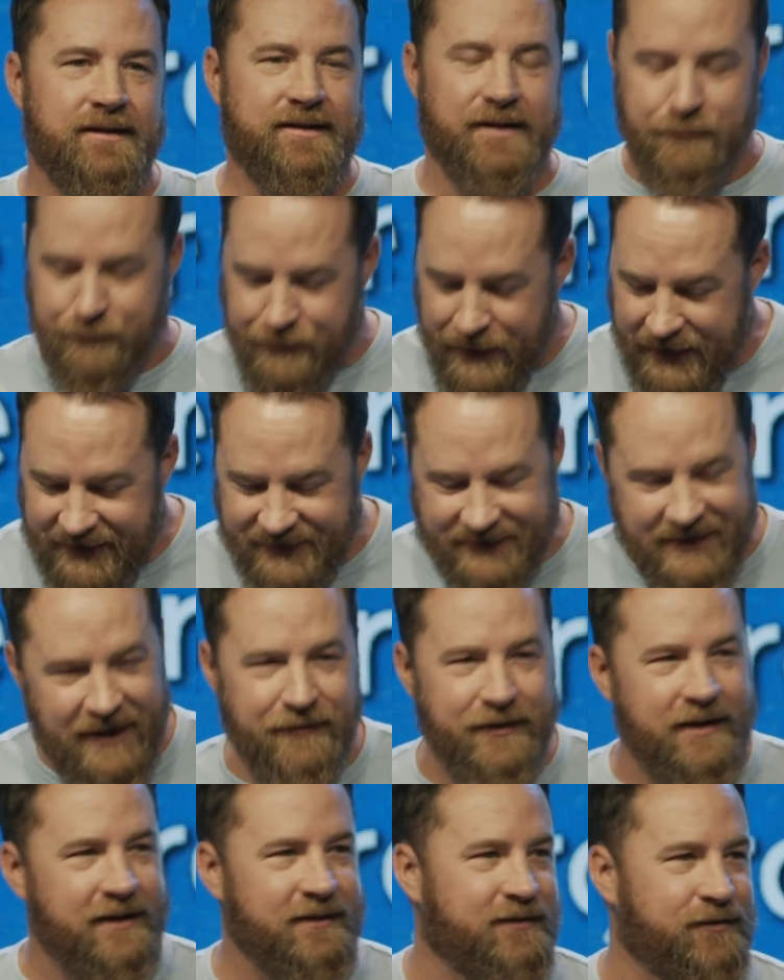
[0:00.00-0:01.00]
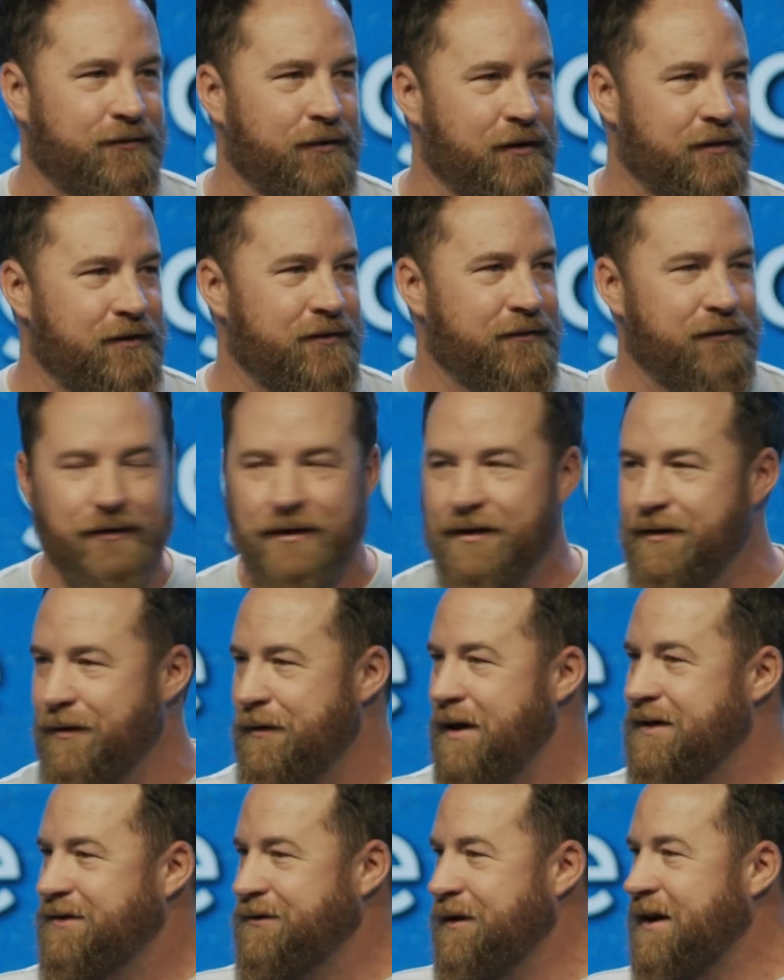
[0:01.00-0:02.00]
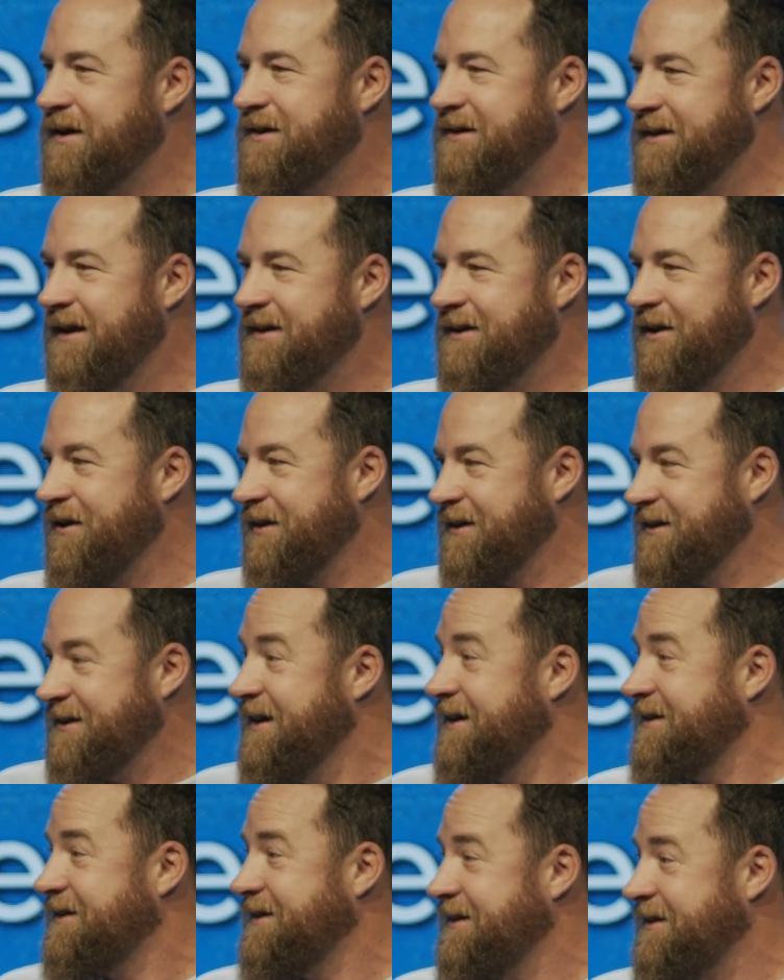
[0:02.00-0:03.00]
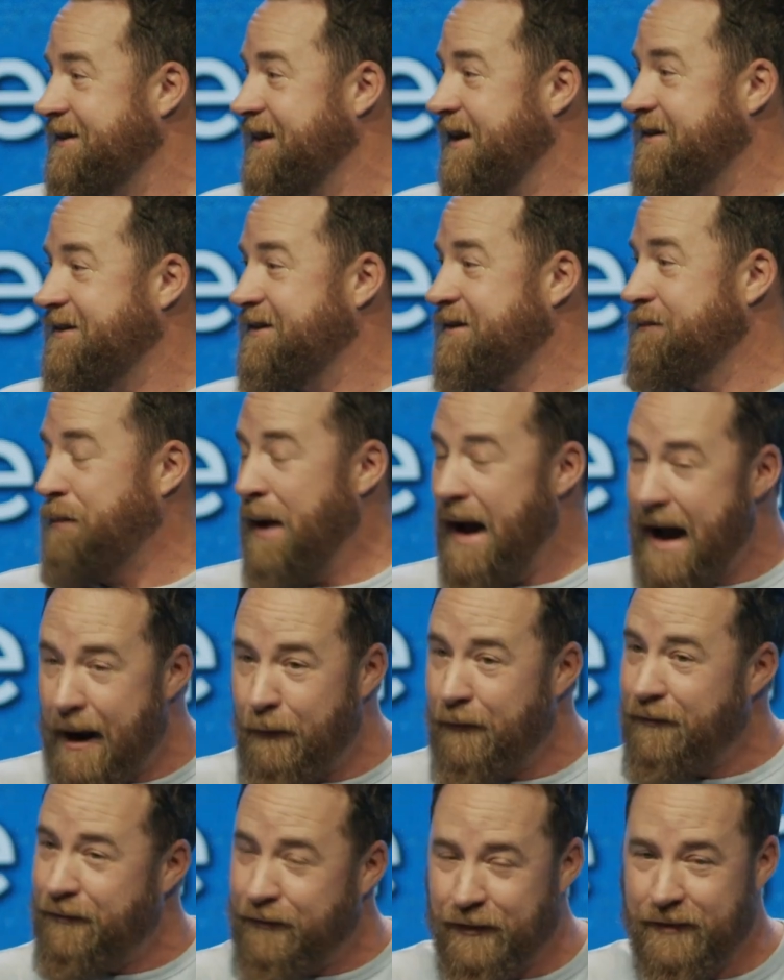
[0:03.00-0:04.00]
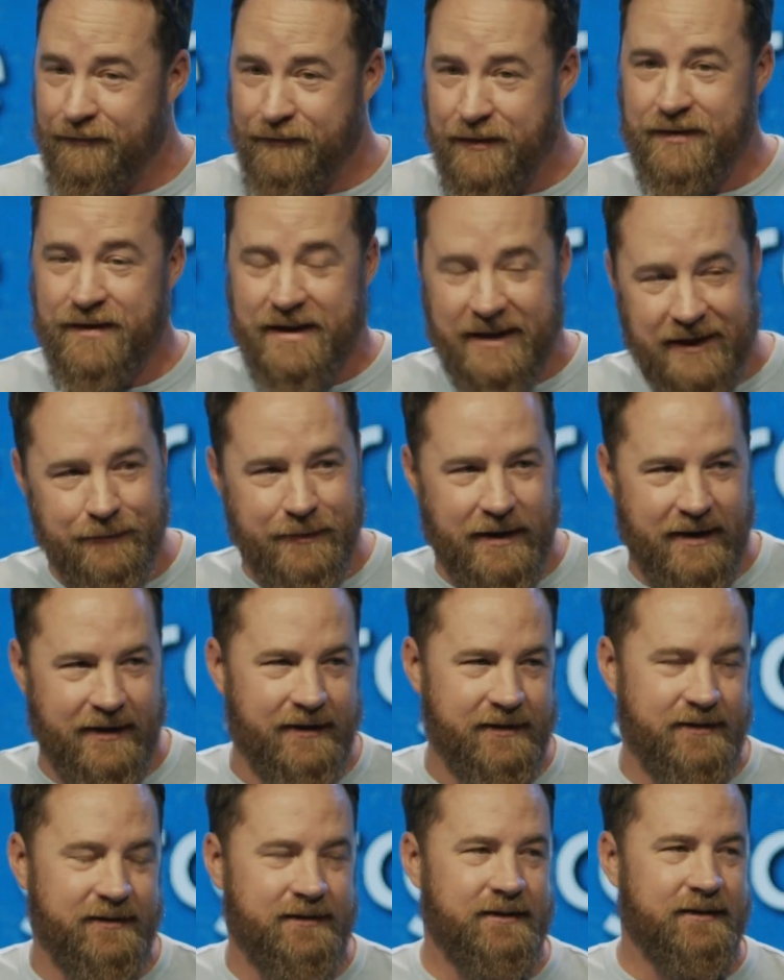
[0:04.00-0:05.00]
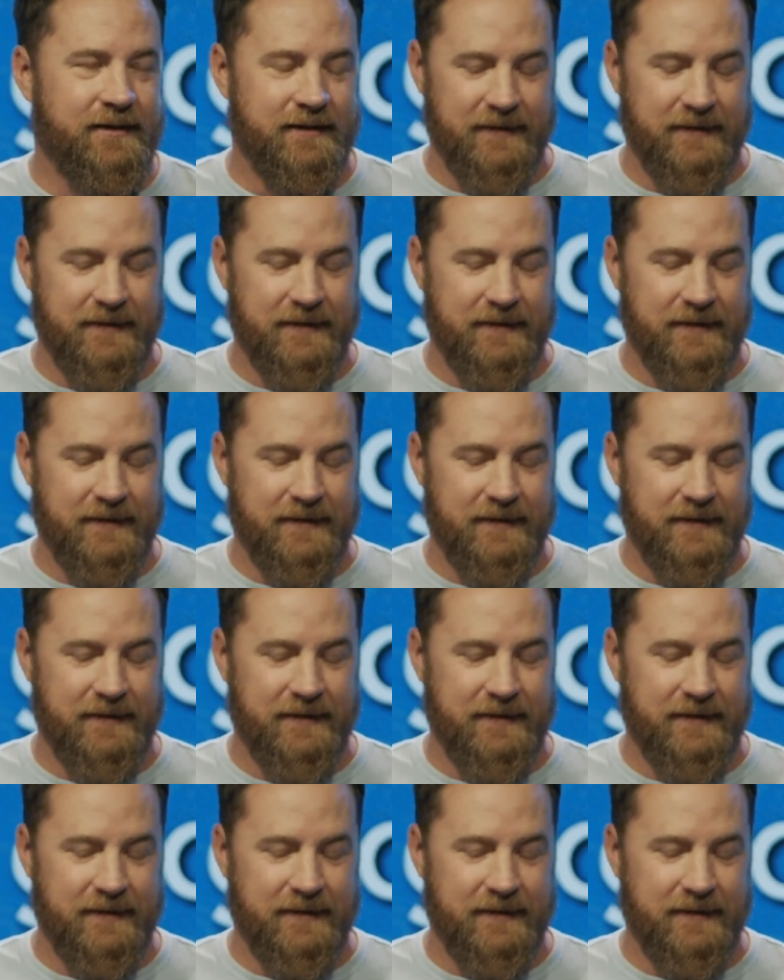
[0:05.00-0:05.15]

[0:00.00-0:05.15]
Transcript: It's the biggest evidence for, for the resurrection that there exists. It's, it's powerful if you think about it.